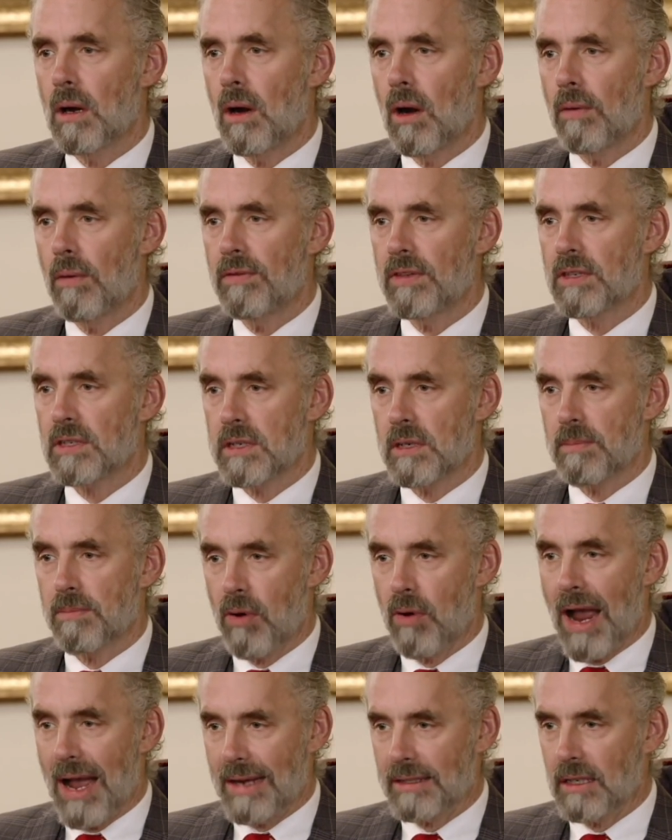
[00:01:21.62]
obviously
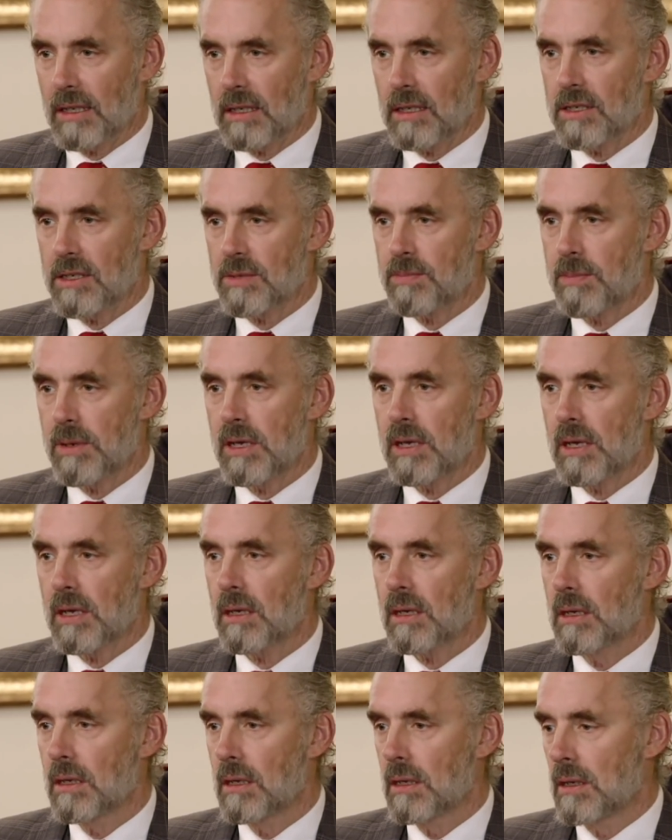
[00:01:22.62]
practically speaking,
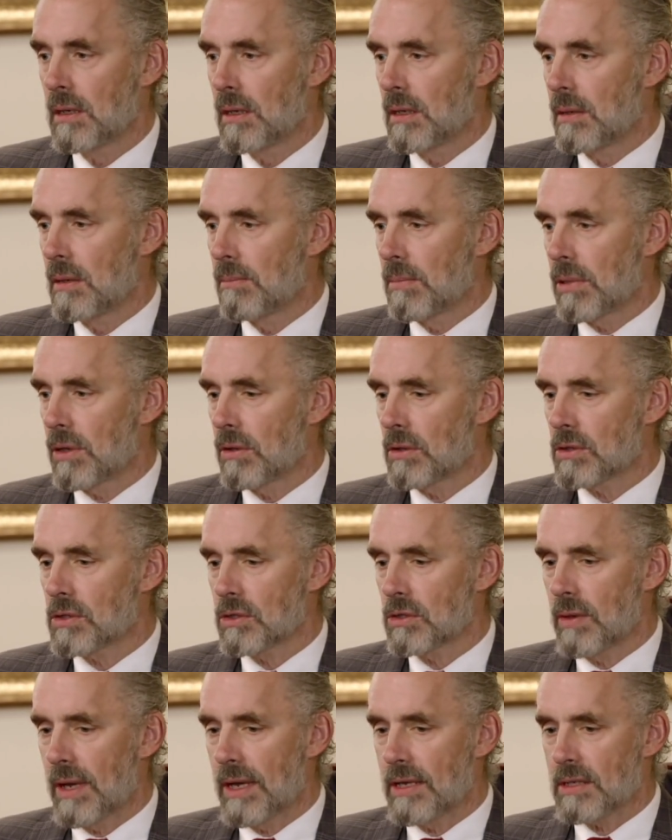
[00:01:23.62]
but
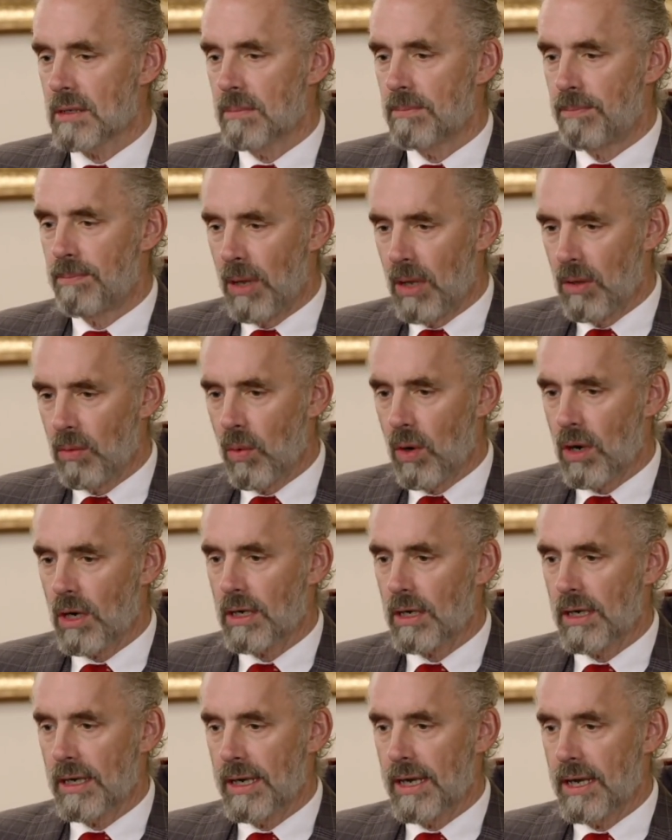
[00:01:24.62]
also as a
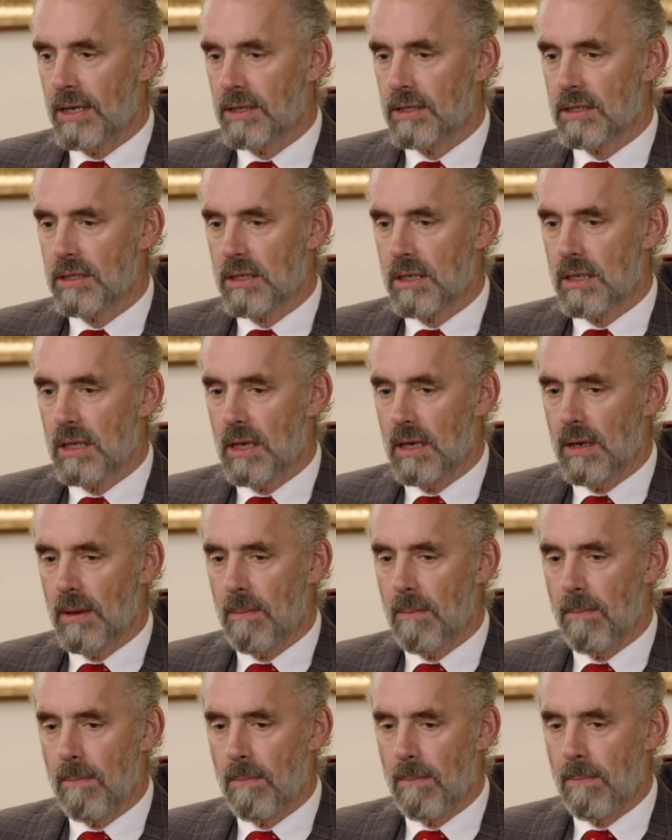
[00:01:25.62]
bulwark against the